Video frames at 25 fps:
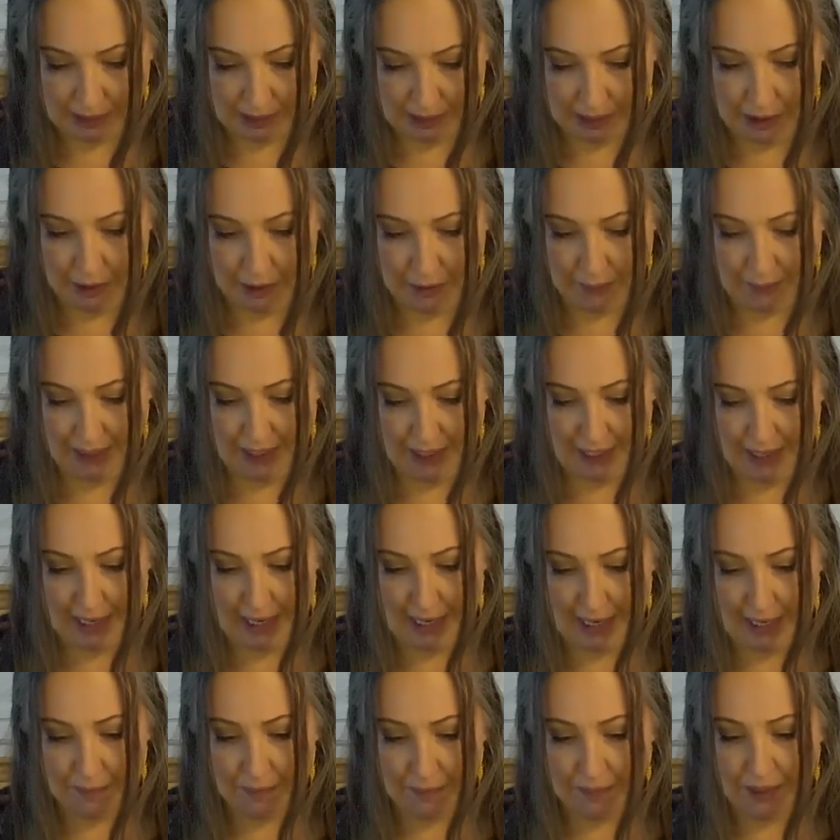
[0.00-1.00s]

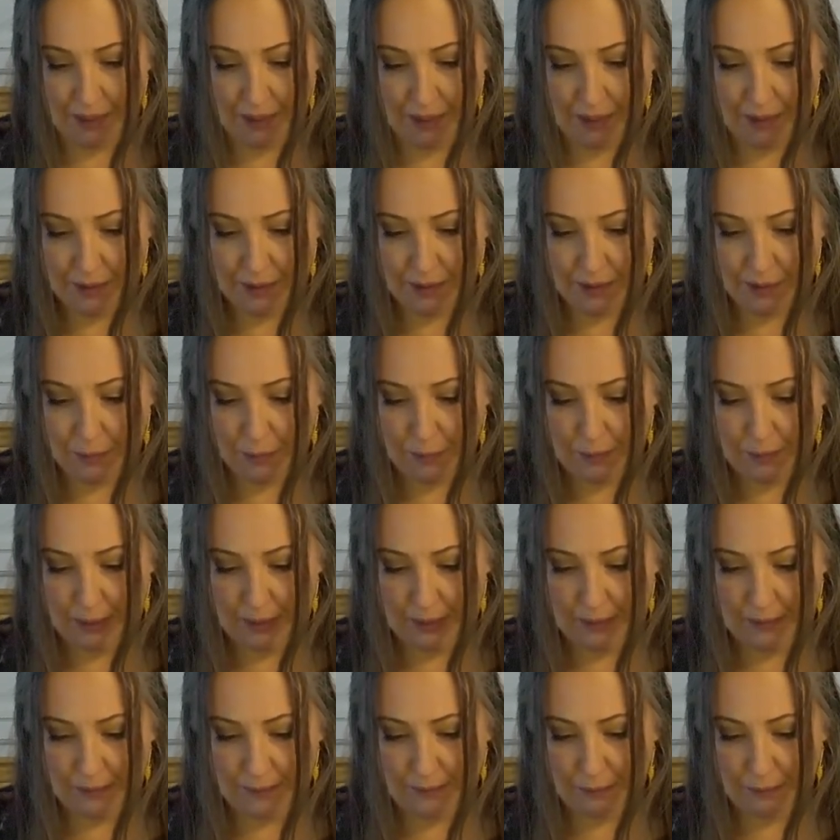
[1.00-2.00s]
Okay, so
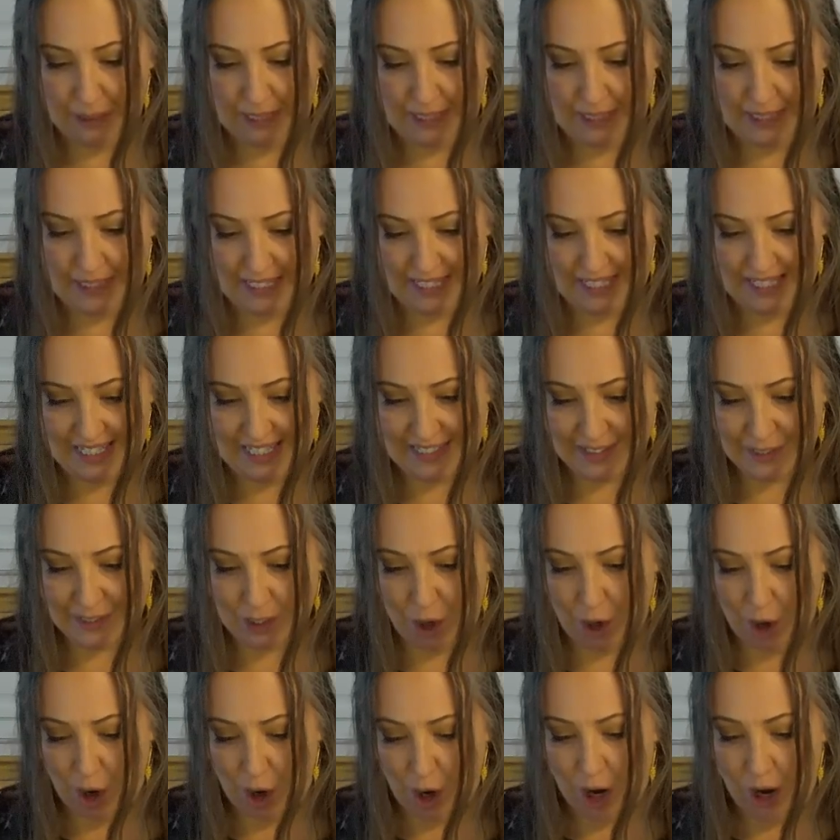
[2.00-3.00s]
we've rinsed these
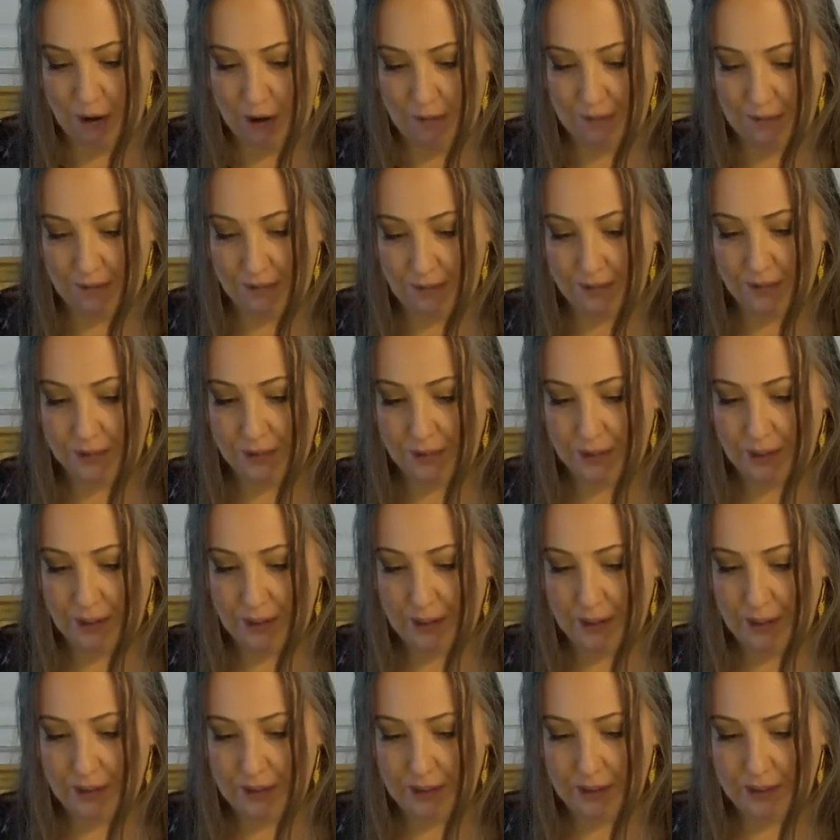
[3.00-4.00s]
off.
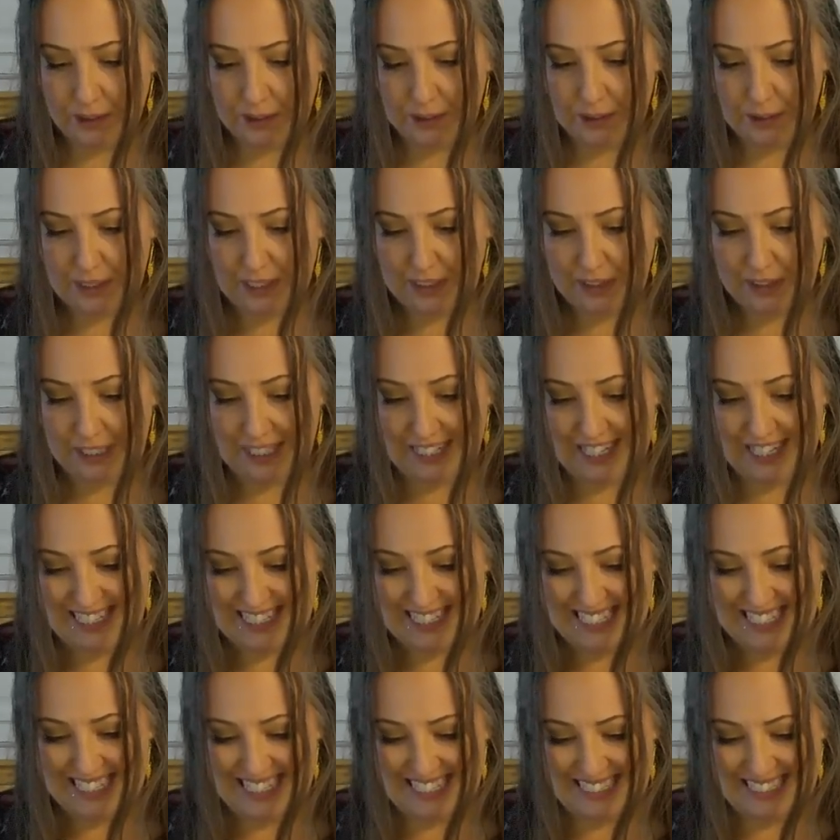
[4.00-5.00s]
They look
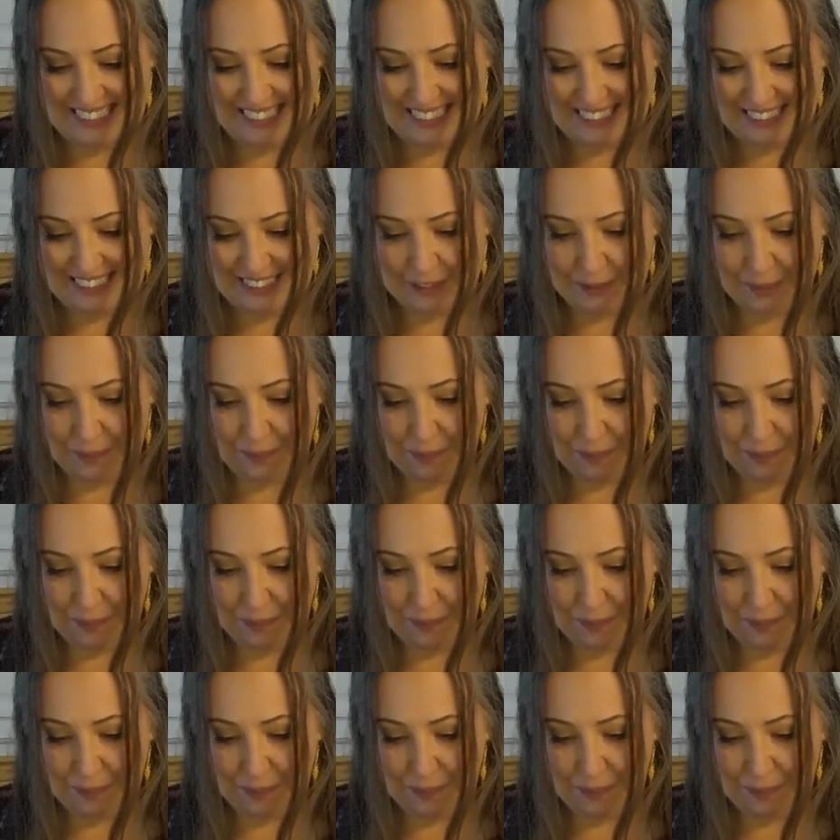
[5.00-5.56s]
nice and clean.